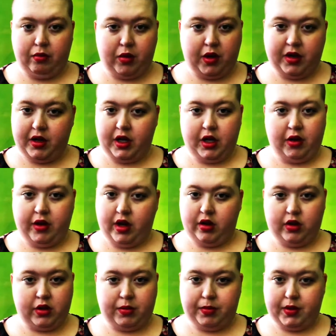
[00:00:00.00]
We're in a new
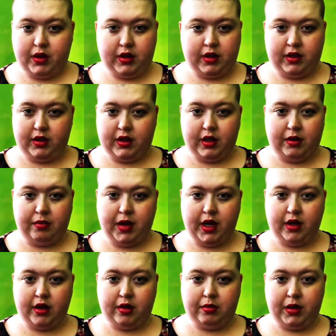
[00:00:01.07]
house, but didn't
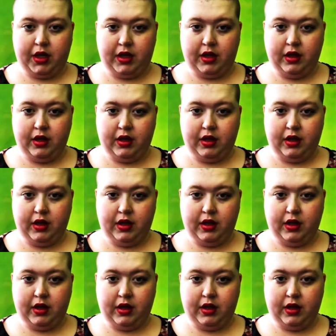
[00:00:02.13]
matter to me.